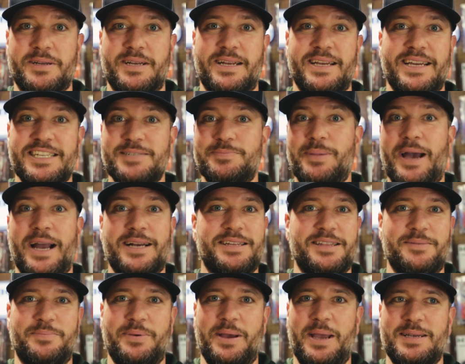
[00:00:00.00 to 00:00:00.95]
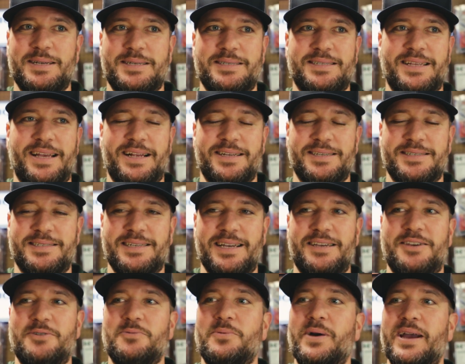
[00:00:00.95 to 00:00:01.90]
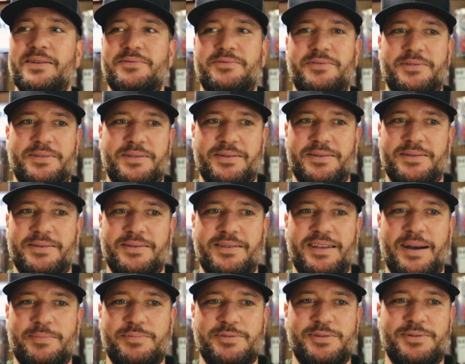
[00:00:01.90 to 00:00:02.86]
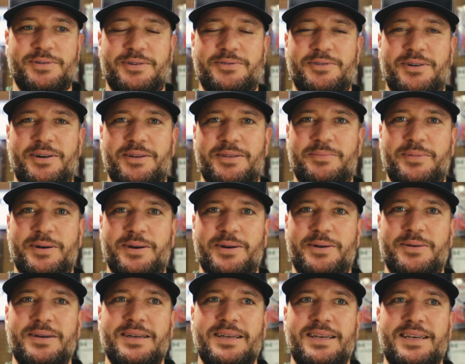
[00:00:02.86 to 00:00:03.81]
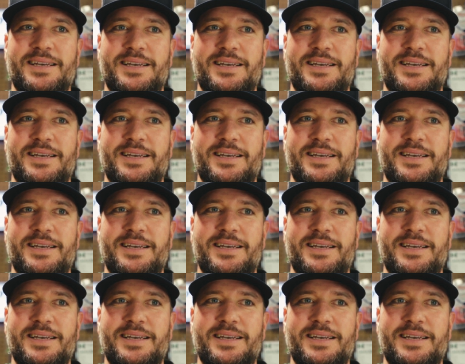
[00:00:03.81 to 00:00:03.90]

And it gets back to the patience thing. Just like you wait for the opportunity to draw the bow,